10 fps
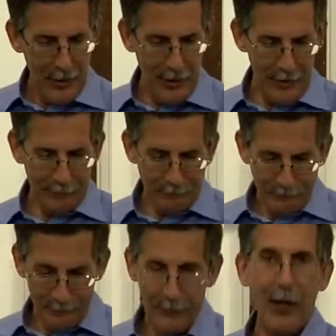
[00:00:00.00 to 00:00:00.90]
Um,
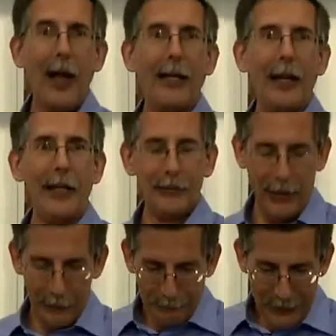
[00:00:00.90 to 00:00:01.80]
well, I did,
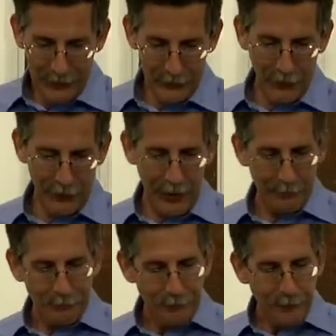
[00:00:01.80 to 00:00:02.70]
so, and it's
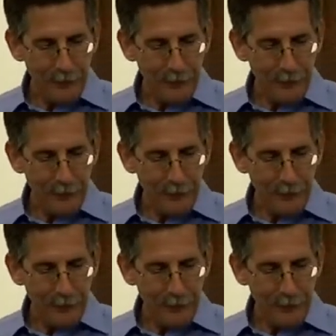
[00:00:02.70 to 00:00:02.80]
online.